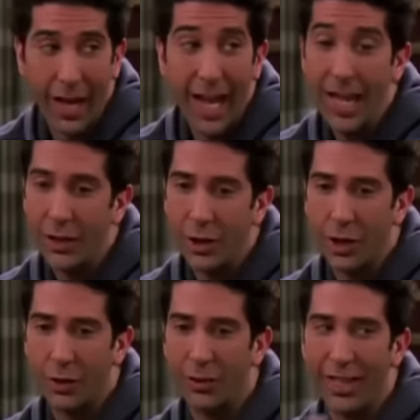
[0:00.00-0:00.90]
he was
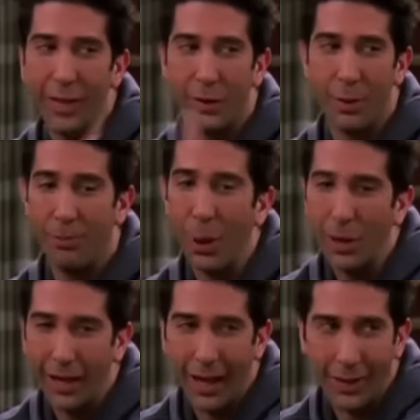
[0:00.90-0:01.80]
well liked,
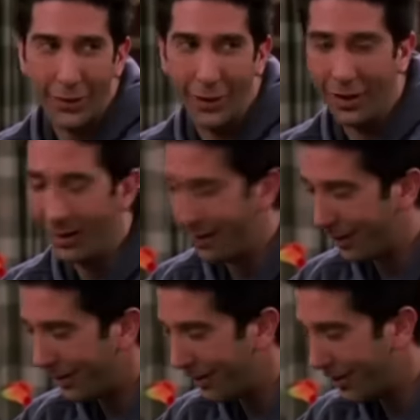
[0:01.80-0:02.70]
yeah. uh, and obviously